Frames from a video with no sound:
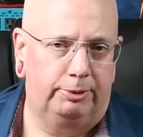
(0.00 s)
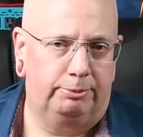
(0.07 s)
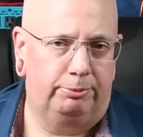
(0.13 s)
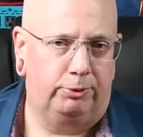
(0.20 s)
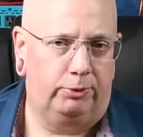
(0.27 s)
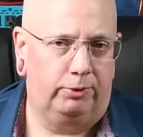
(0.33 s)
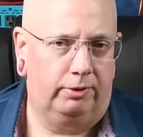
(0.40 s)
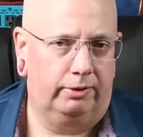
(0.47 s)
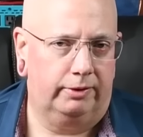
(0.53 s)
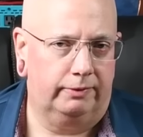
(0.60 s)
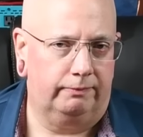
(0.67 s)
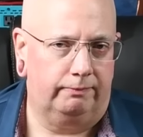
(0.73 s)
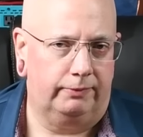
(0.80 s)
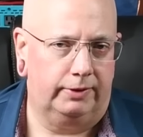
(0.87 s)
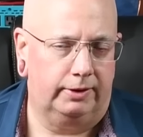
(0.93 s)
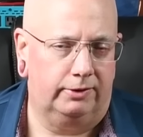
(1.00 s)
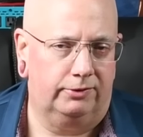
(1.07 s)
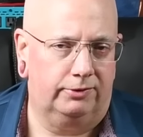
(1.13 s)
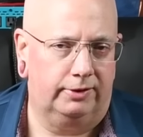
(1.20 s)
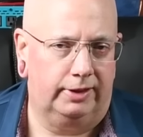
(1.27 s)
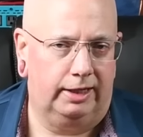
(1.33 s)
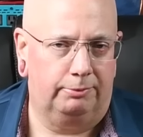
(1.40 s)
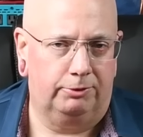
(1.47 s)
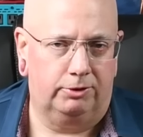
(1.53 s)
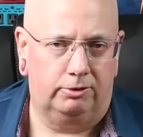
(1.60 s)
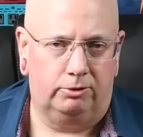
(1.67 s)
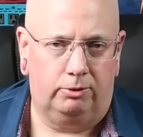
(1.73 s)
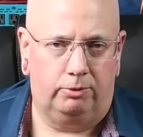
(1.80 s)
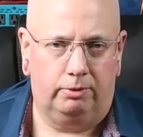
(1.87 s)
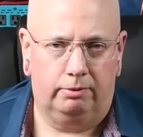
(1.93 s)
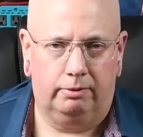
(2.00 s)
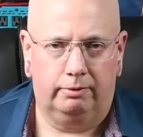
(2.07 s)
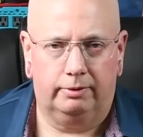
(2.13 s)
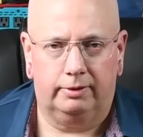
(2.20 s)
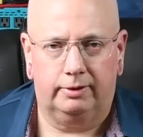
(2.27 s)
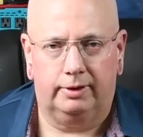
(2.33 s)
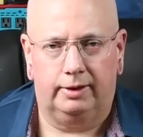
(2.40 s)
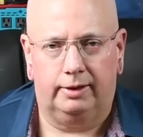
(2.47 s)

be born is the name of the Lord,